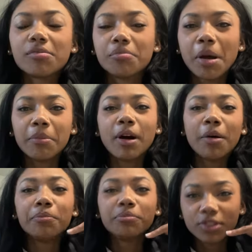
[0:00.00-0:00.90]
My
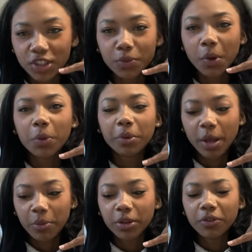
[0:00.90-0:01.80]
mom just woke me up
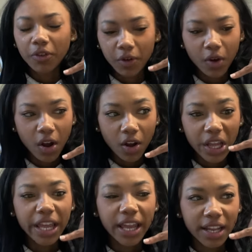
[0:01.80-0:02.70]
with a phone call
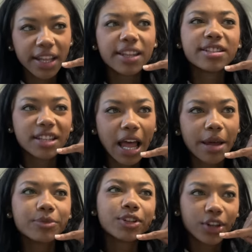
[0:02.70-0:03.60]
and it's
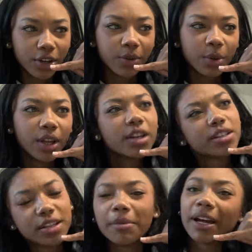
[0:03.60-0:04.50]
time to go
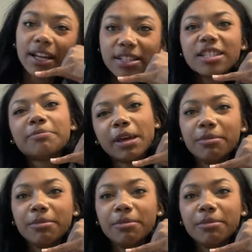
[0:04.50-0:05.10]
to my cousin's baby